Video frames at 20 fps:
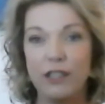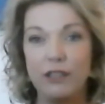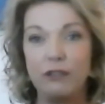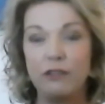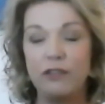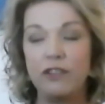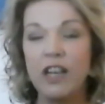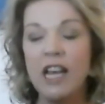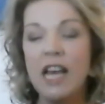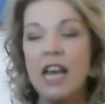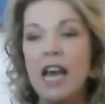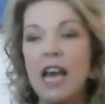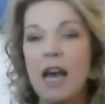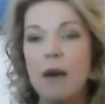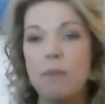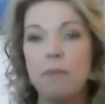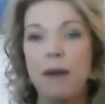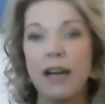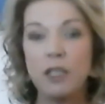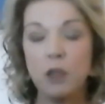of
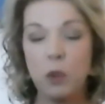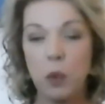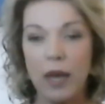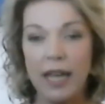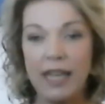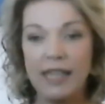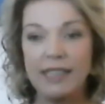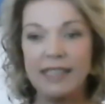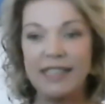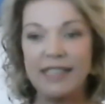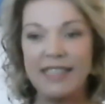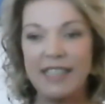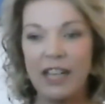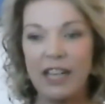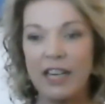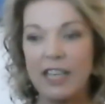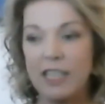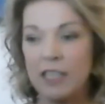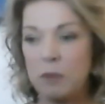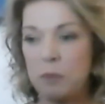my twins,
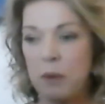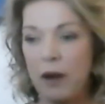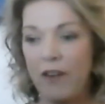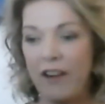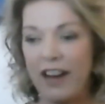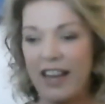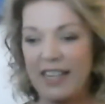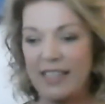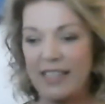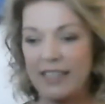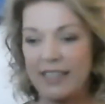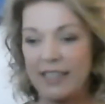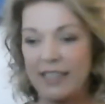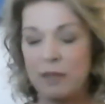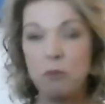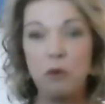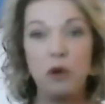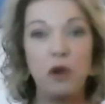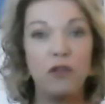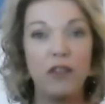I'd experienced
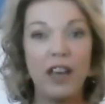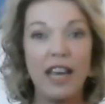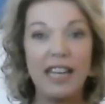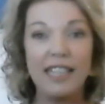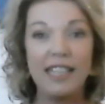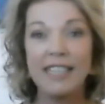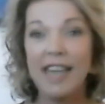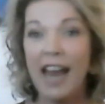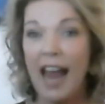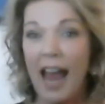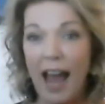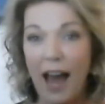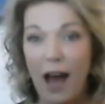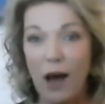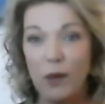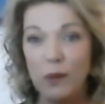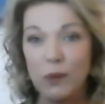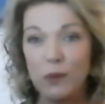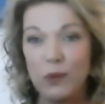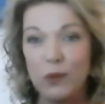moving
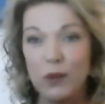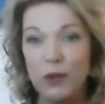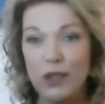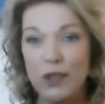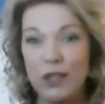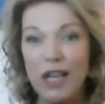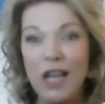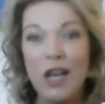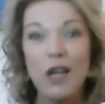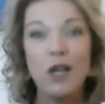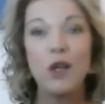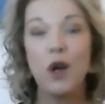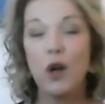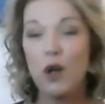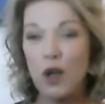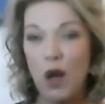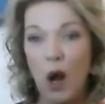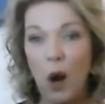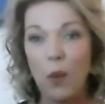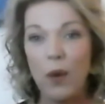towns,
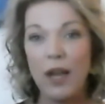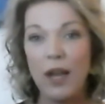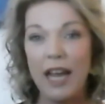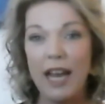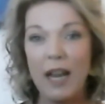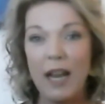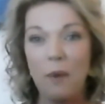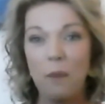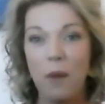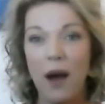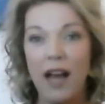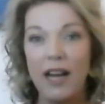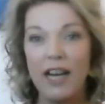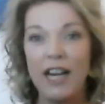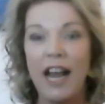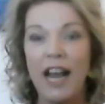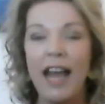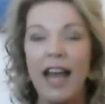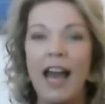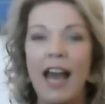not knowing anyone,
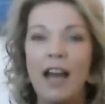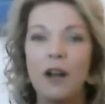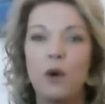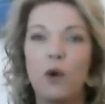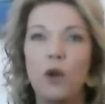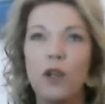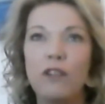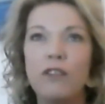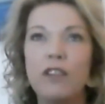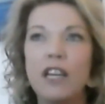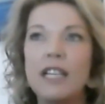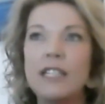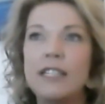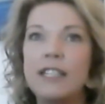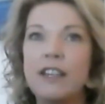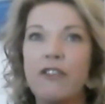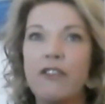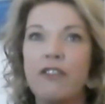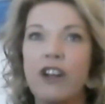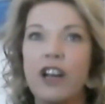and I had all of these
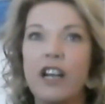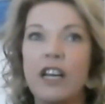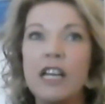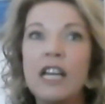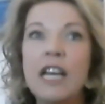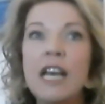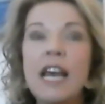different